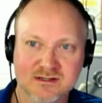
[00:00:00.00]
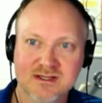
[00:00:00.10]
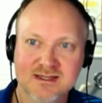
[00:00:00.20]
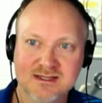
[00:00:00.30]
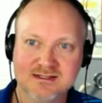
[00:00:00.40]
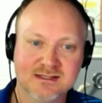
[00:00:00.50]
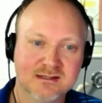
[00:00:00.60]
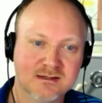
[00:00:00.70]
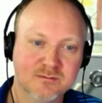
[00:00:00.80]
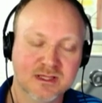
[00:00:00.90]

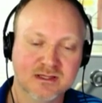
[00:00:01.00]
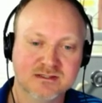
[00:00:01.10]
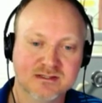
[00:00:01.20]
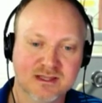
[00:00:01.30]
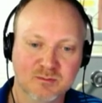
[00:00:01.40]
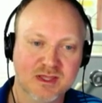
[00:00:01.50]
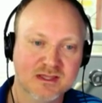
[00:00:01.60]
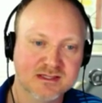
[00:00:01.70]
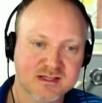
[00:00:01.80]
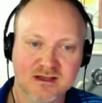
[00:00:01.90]
DM, like Blake is
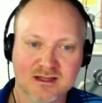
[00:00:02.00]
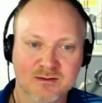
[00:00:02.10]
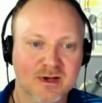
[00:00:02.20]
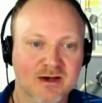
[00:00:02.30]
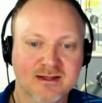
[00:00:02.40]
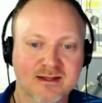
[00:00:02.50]
talking about,